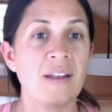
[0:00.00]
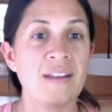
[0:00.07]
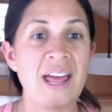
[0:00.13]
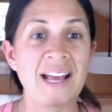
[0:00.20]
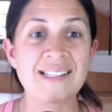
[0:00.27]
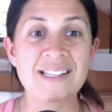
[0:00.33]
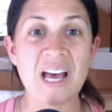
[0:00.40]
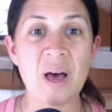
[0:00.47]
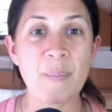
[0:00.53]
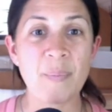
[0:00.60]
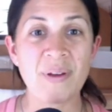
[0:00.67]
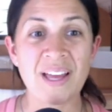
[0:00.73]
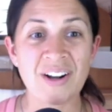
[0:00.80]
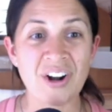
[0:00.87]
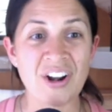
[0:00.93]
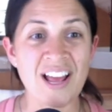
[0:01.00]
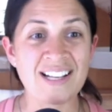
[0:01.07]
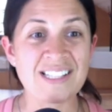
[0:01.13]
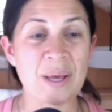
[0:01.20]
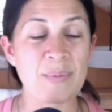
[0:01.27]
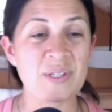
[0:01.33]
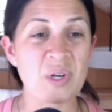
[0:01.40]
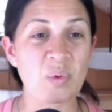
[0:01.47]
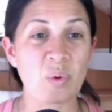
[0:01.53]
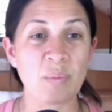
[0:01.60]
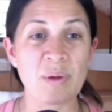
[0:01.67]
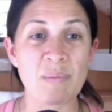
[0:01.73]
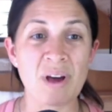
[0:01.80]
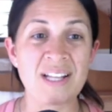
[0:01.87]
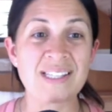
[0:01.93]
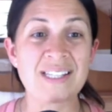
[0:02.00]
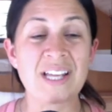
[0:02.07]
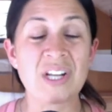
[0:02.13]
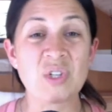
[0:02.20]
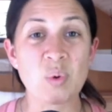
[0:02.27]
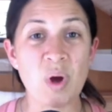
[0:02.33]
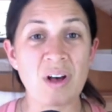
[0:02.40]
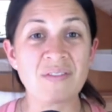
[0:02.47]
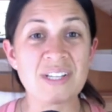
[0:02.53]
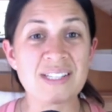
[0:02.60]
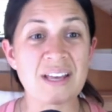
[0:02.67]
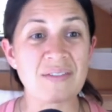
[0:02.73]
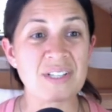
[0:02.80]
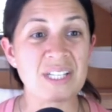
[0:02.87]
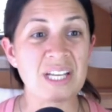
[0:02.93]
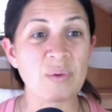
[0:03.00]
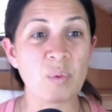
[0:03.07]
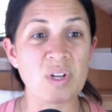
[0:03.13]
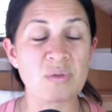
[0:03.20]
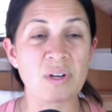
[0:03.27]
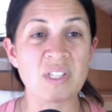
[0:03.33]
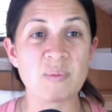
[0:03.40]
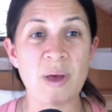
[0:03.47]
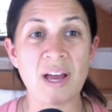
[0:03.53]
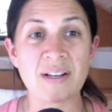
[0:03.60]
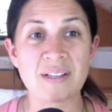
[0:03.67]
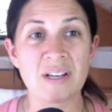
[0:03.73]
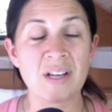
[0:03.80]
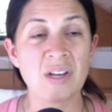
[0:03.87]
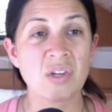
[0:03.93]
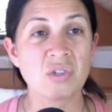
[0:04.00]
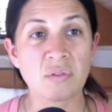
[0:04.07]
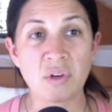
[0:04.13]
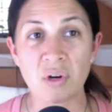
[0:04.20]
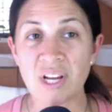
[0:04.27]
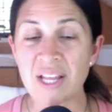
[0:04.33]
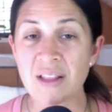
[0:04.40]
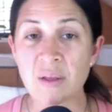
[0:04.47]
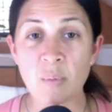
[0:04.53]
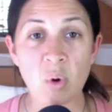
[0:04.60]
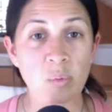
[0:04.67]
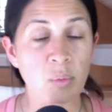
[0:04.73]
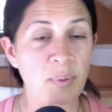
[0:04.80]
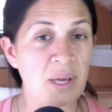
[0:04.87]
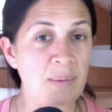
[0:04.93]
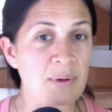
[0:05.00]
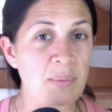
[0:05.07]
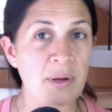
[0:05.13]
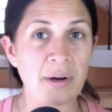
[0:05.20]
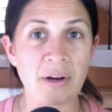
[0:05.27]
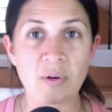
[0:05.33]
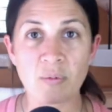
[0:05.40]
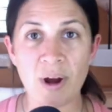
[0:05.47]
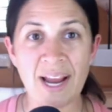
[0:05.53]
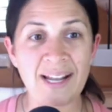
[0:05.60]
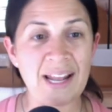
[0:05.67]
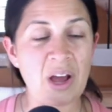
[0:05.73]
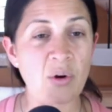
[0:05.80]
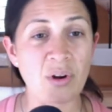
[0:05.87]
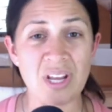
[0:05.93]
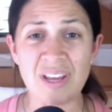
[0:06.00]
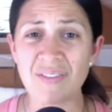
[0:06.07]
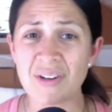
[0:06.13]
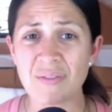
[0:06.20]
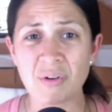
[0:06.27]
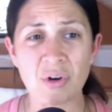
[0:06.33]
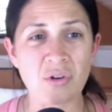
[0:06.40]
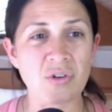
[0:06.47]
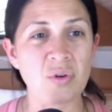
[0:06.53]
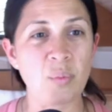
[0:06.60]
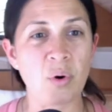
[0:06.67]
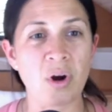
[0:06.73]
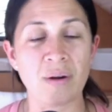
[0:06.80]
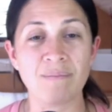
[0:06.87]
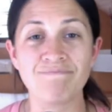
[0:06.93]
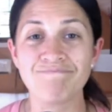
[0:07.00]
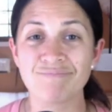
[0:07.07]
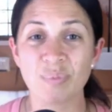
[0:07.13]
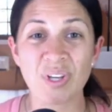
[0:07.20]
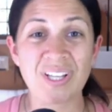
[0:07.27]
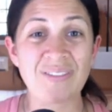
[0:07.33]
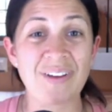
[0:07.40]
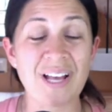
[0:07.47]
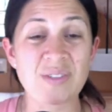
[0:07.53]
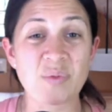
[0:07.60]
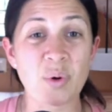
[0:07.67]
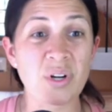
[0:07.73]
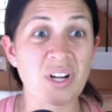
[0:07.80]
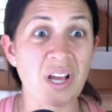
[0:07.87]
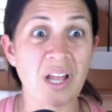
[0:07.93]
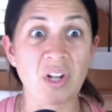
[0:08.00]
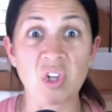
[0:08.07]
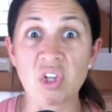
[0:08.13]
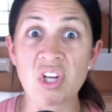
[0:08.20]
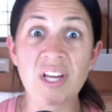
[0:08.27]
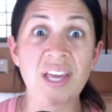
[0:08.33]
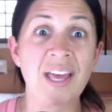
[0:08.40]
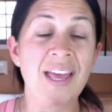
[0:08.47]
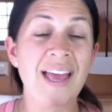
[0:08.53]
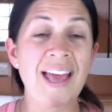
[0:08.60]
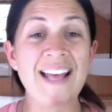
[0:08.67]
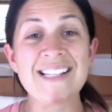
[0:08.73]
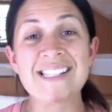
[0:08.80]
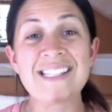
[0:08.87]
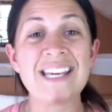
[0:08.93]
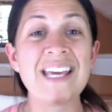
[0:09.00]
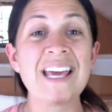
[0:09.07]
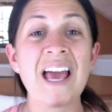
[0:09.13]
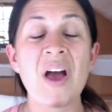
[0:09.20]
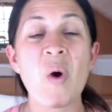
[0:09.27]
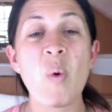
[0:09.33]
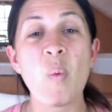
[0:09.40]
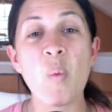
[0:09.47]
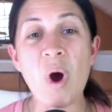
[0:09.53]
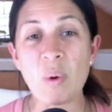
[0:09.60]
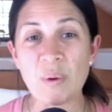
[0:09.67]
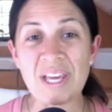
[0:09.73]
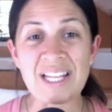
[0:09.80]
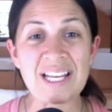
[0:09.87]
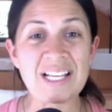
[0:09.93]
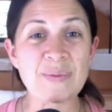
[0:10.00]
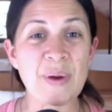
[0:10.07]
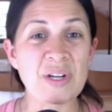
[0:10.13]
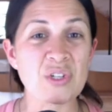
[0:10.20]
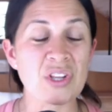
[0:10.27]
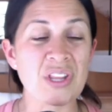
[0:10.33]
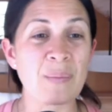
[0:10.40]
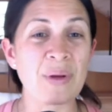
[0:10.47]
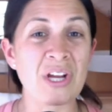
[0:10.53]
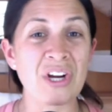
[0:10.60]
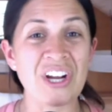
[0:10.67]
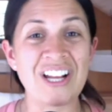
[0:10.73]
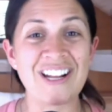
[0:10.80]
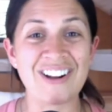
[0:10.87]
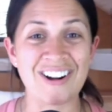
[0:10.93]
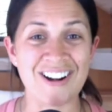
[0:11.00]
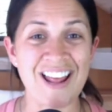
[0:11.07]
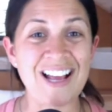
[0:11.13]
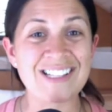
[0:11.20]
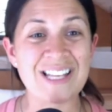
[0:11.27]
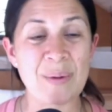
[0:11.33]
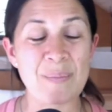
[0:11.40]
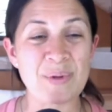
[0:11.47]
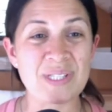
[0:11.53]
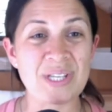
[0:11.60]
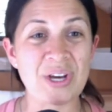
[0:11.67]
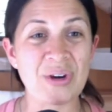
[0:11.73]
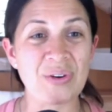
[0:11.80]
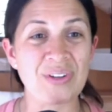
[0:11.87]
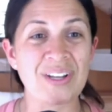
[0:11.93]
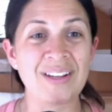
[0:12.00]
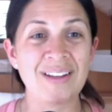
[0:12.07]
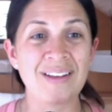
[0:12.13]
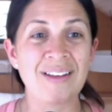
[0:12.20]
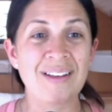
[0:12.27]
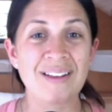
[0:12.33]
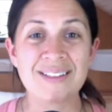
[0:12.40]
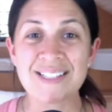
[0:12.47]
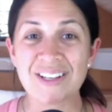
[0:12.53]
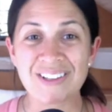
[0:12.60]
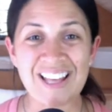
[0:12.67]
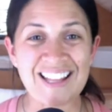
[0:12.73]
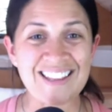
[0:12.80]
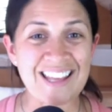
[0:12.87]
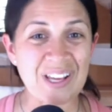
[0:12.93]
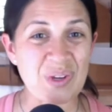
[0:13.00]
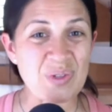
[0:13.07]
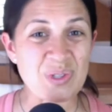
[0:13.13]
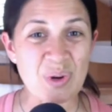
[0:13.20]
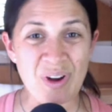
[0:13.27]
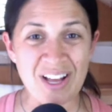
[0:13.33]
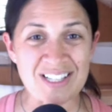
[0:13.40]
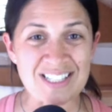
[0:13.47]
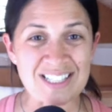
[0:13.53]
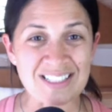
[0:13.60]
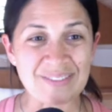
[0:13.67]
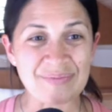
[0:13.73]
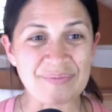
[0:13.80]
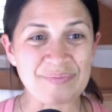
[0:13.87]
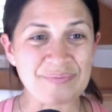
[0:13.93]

Next up in our next episode will be months 12 to 17, what to expect. So if you're in the mobile baby period right now, or even if you're a newborn, we can fast forward and kind of look and see what we can expect during that period in our next episode. Till then, thank you so much.